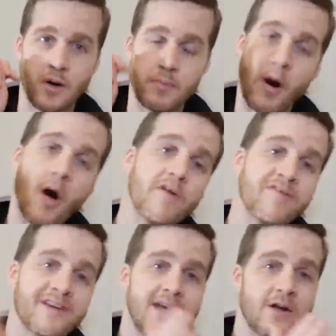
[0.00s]
part
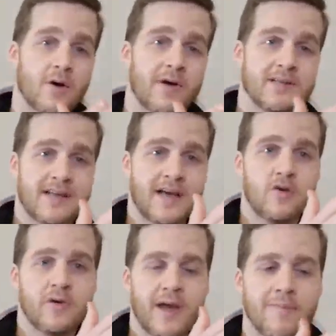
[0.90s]
of keto is that
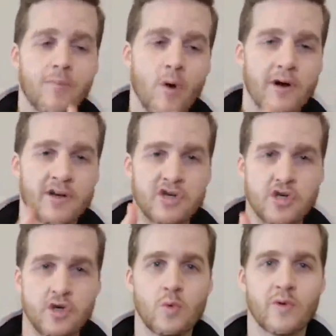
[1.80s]
you get more in
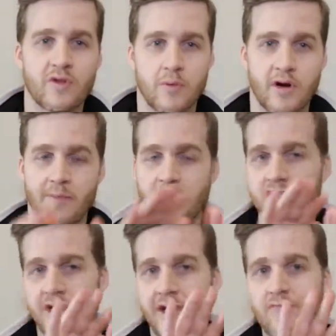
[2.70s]
tune with your body,
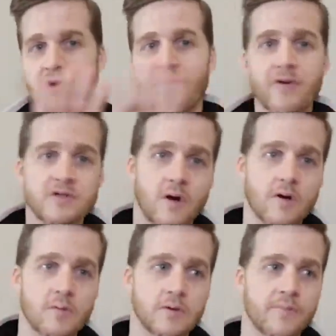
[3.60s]
because you get rid of those
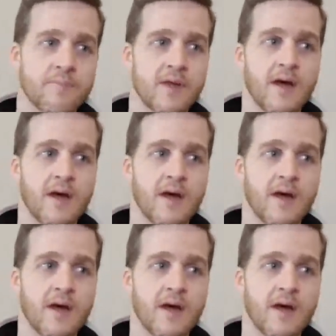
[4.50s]
horrible